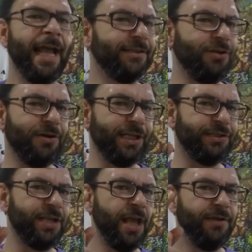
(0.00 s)
as long
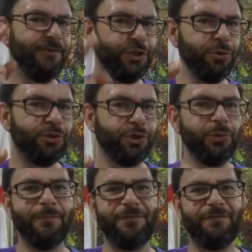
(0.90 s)
as
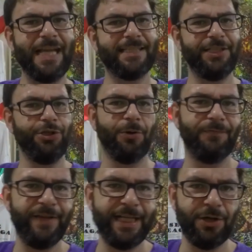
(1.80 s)
YouTube vets your
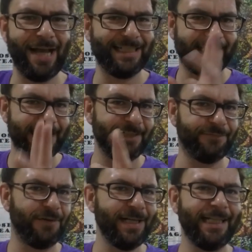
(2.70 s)
video as kid
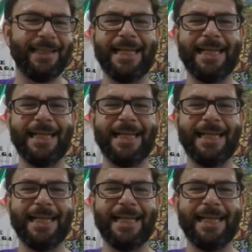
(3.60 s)
friendly,